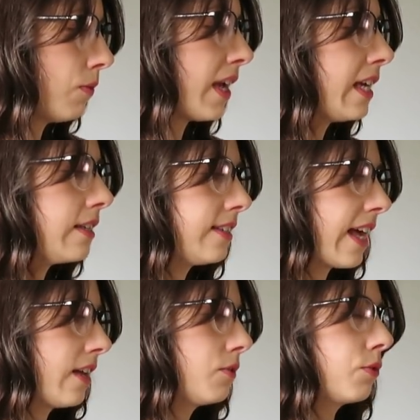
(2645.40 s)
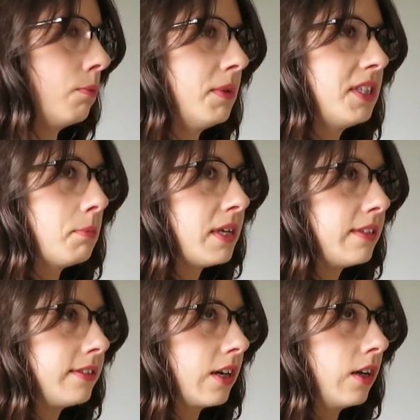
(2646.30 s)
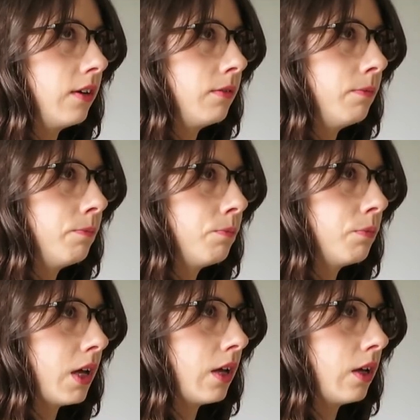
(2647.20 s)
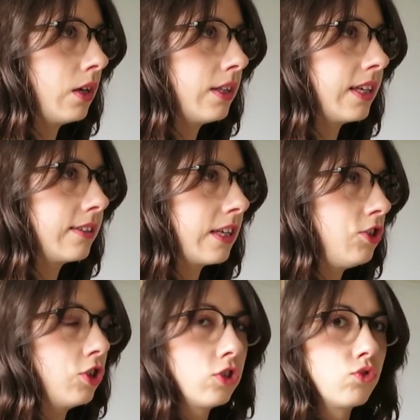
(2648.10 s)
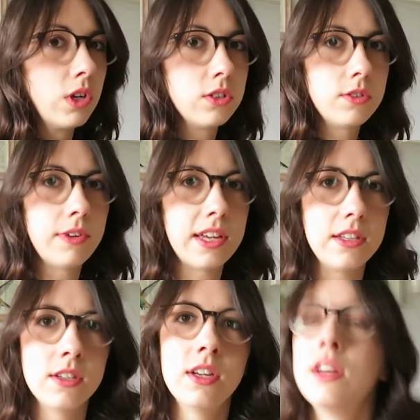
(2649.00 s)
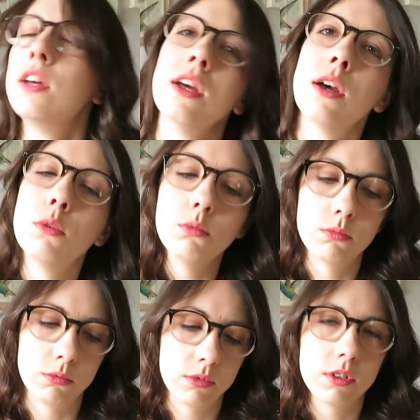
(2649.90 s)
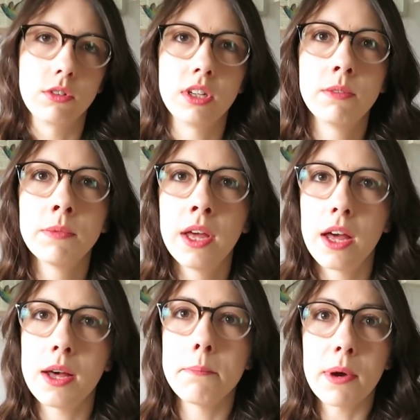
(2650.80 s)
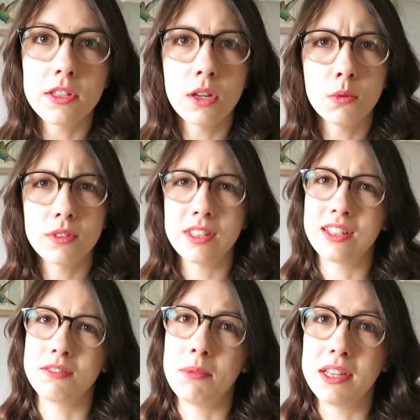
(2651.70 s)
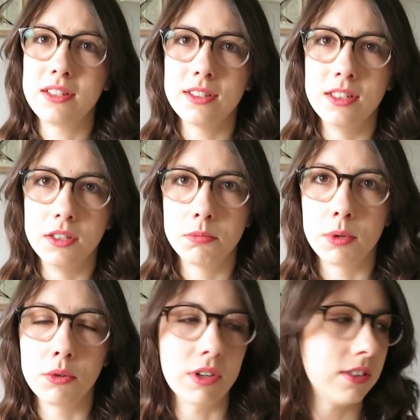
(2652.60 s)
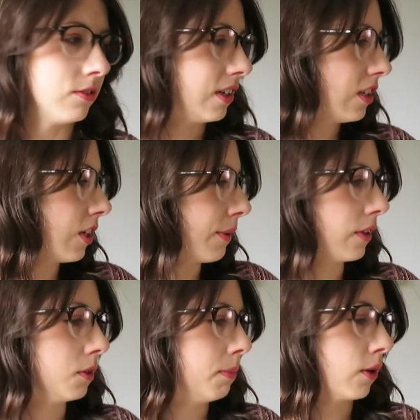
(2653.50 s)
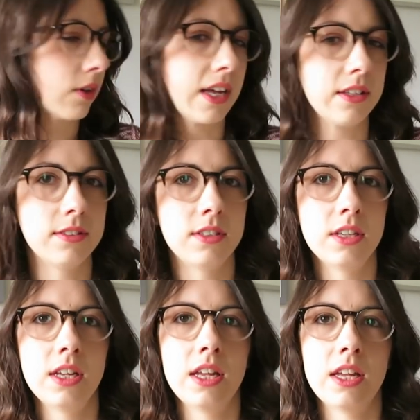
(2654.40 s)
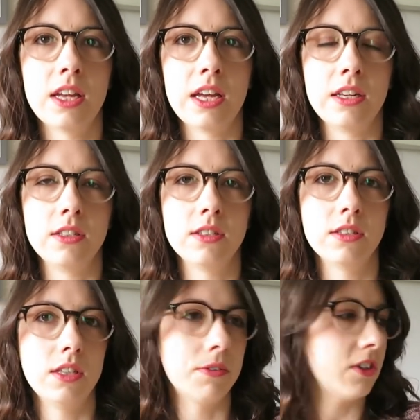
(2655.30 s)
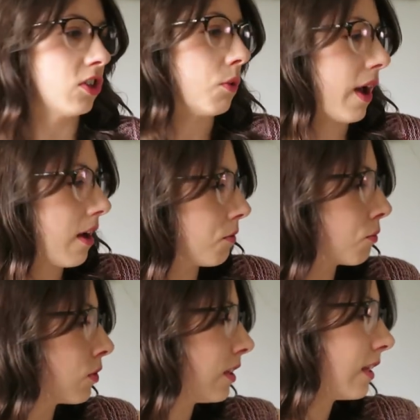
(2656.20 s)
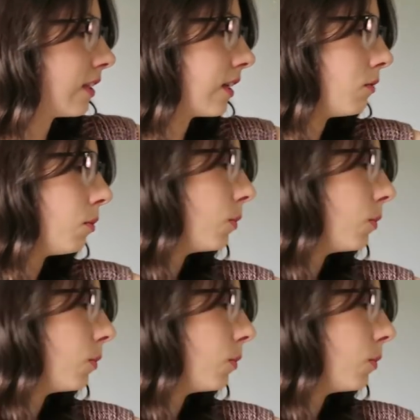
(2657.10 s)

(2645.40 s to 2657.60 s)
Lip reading: fade set from Mr. B's yarn, and I think they're just rust fade. Oh, sorry. But I don't think I've made enough progress to really show it on the podcast, and if I show everything that I've